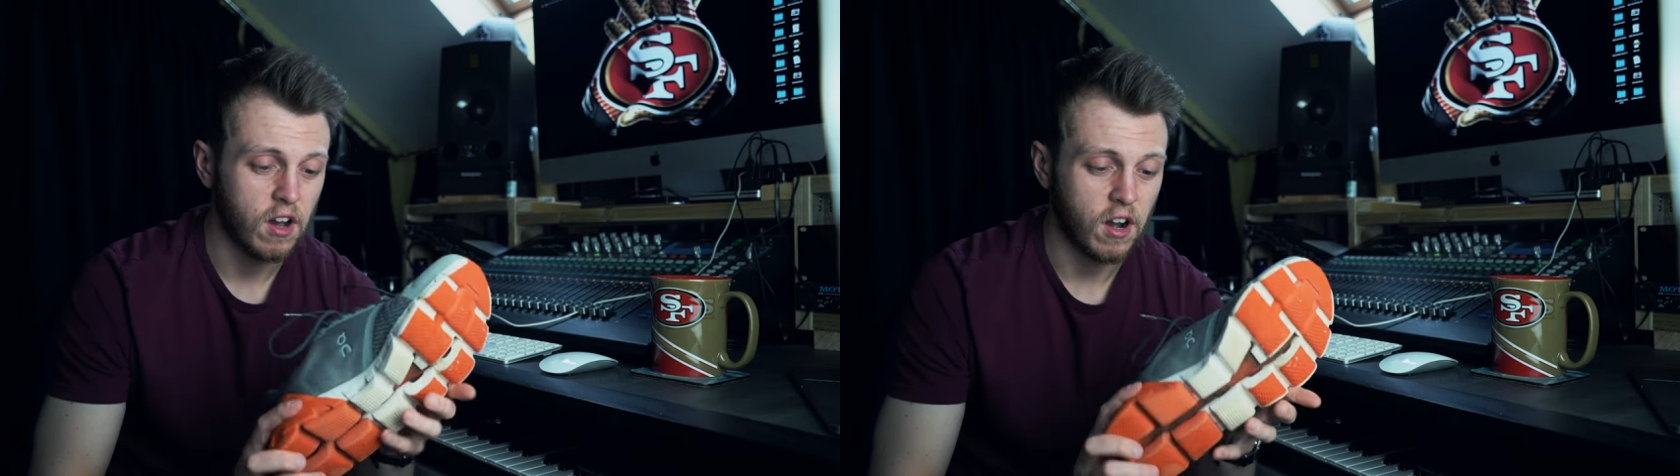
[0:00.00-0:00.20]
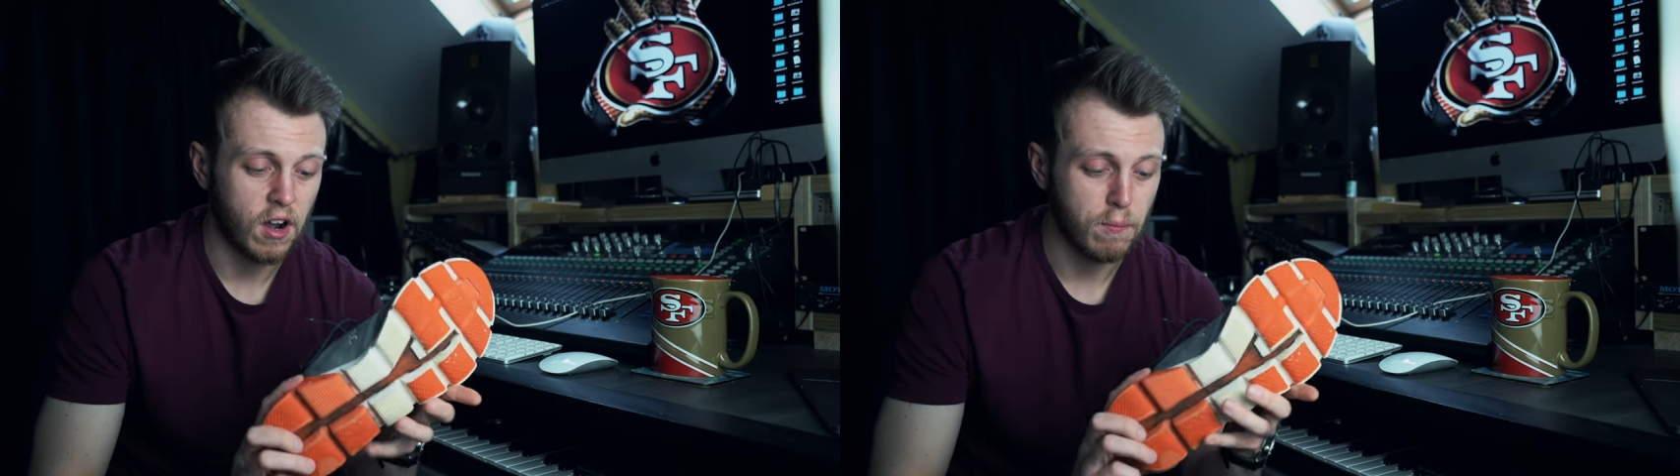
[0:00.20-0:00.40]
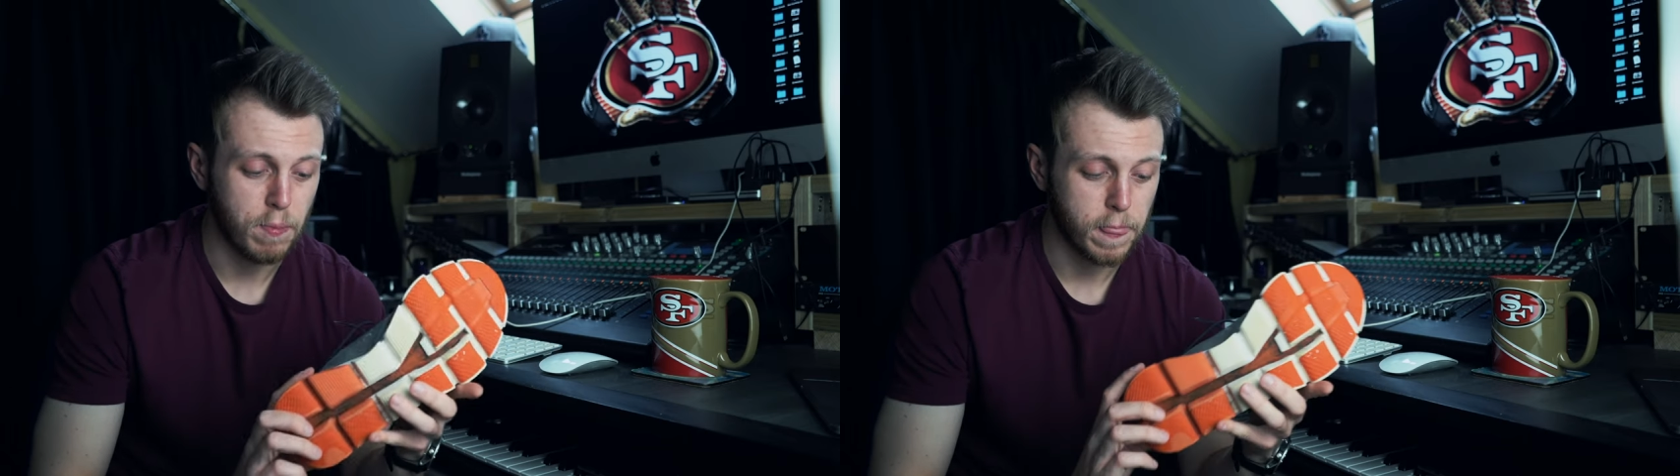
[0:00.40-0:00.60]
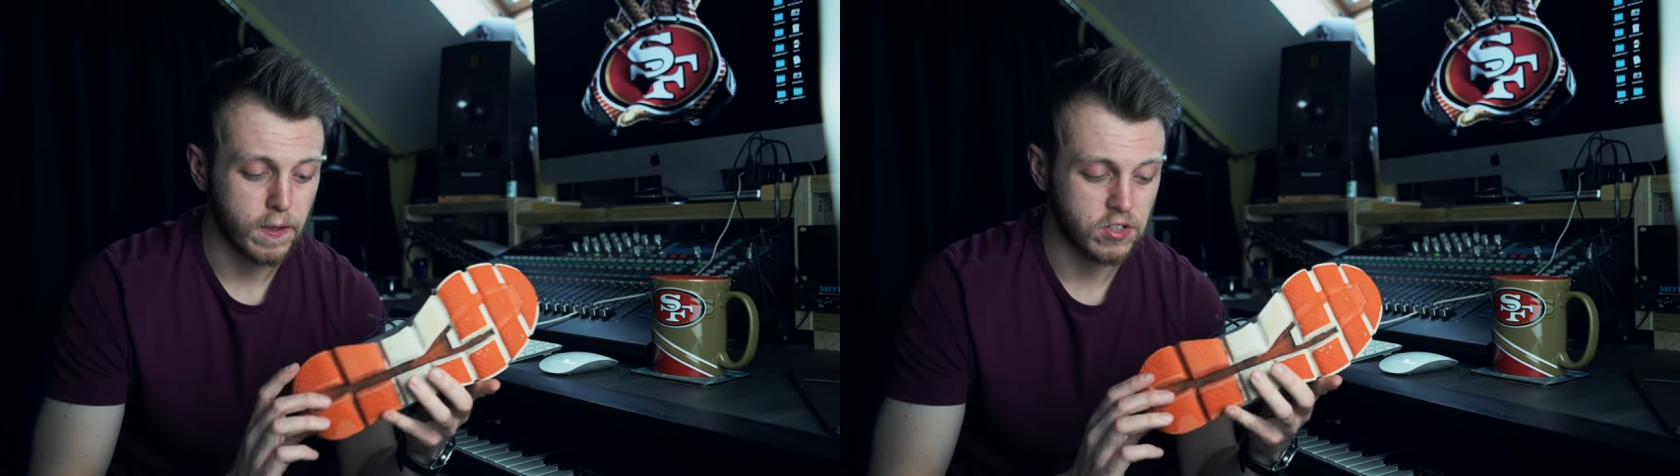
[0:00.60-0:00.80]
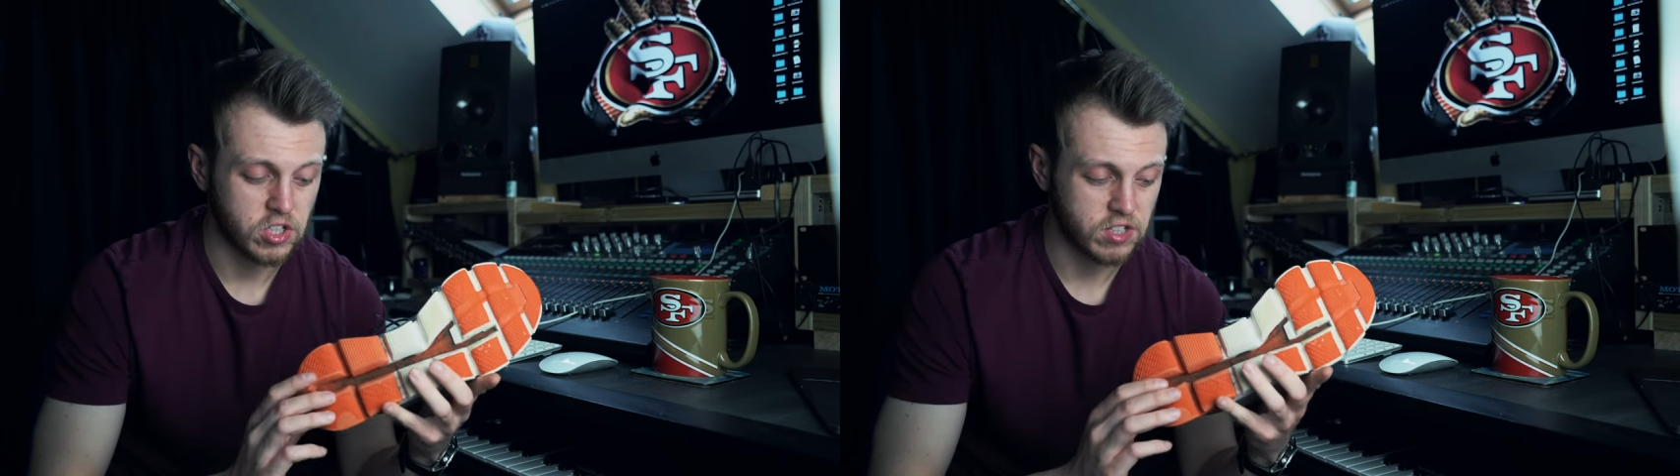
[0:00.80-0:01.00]
um,
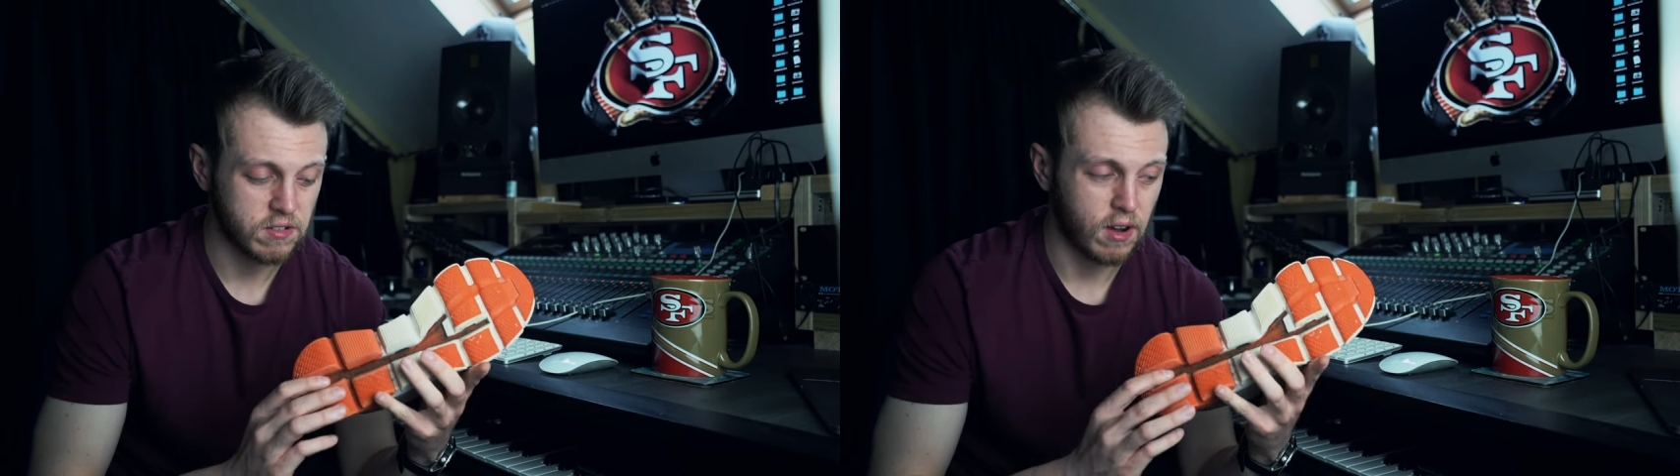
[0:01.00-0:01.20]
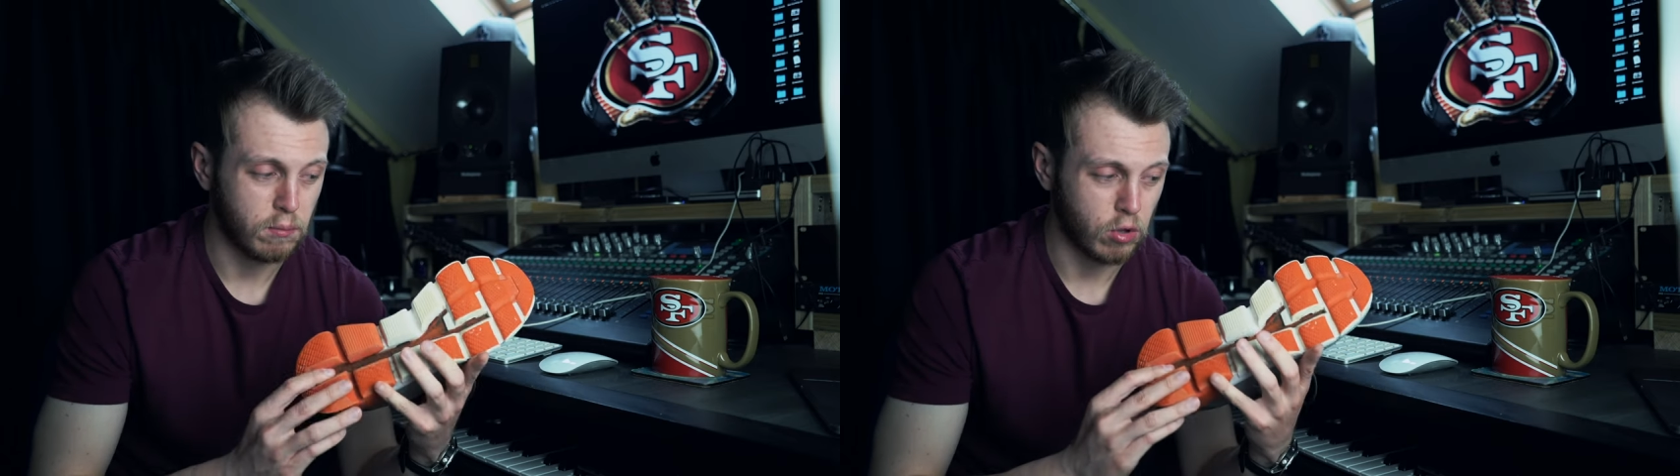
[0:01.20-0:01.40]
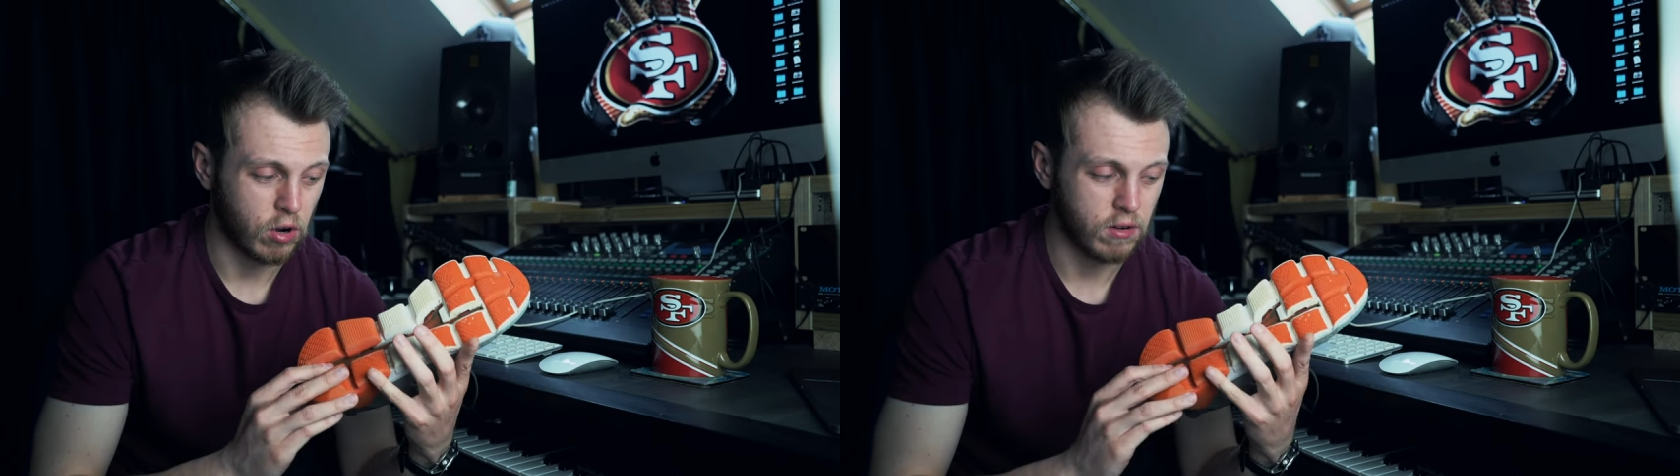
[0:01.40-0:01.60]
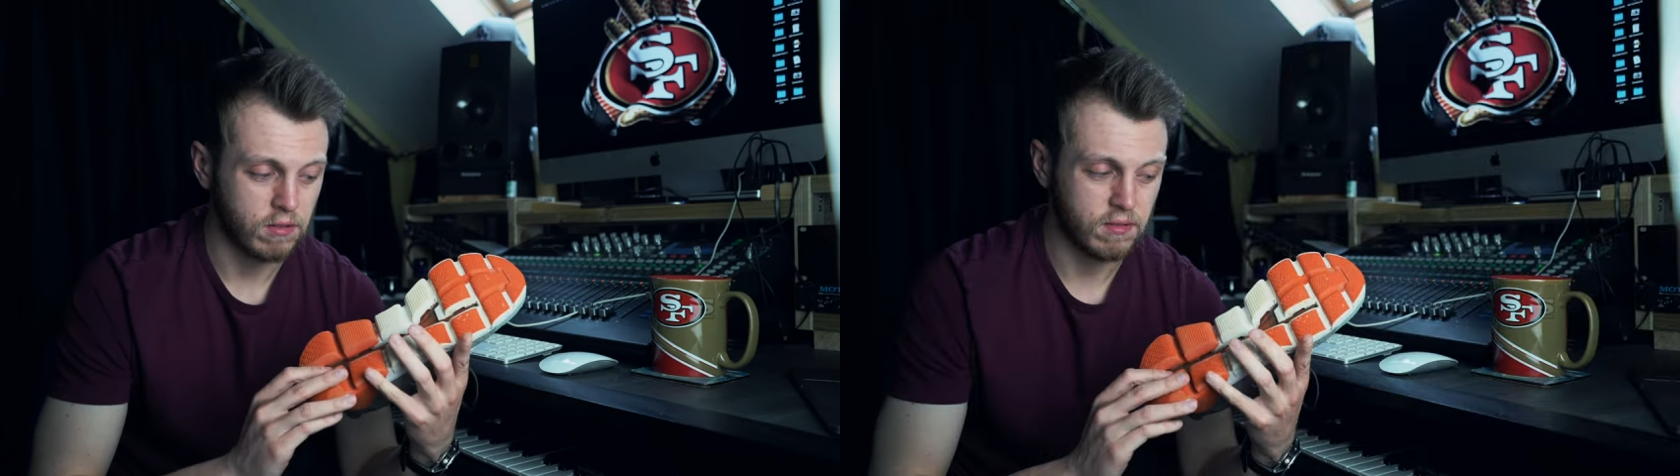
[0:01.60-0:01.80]
just I'm not